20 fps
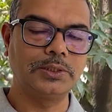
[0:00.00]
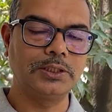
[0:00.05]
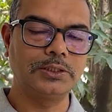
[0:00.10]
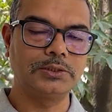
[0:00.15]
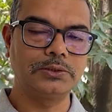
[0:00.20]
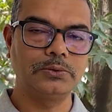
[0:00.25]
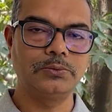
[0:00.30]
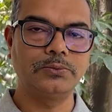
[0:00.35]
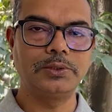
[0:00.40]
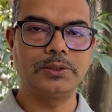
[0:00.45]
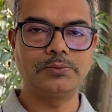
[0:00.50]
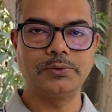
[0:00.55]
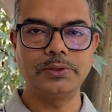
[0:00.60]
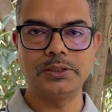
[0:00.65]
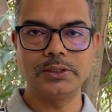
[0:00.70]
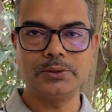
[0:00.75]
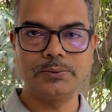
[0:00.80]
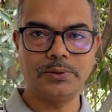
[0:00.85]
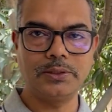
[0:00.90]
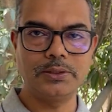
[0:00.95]
Okay, so
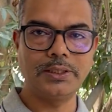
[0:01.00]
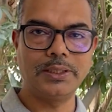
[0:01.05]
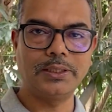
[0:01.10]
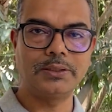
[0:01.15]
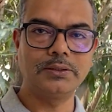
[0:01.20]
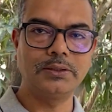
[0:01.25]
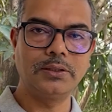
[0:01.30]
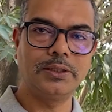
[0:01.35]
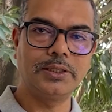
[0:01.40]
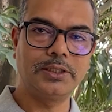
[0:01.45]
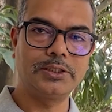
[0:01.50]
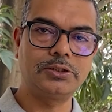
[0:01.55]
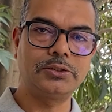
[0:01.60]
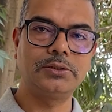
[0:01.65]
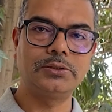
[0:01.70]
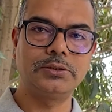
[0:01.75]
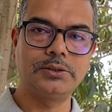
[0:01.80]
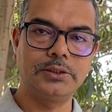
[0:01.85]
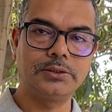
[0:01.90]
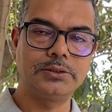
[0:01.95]
we'll cover that in the
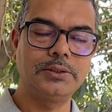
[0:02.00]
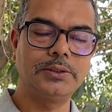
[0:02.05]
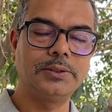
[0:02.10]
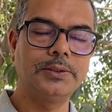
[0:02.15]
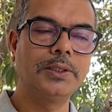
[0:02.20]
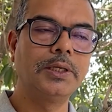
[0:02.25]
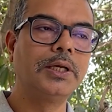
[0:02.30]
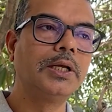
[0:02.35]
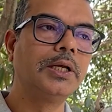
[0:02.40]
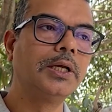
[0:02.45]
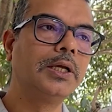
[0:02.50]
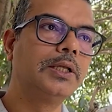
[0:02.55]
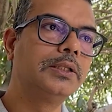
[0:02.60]
next session.